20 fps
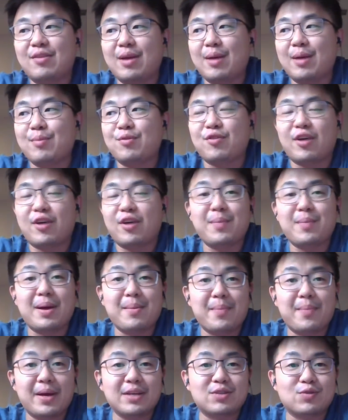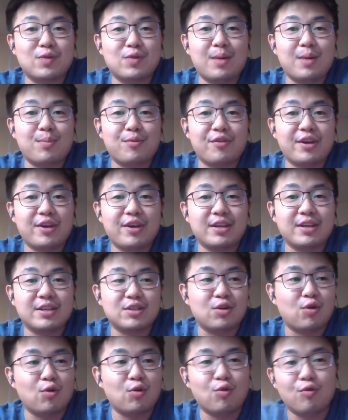I'm trying my best to upgrade this
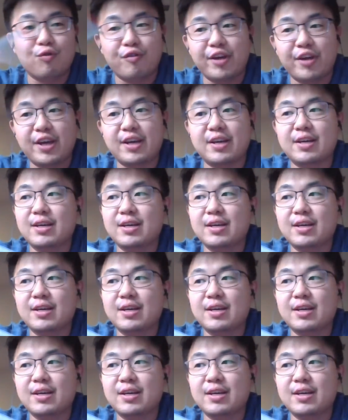whole rig.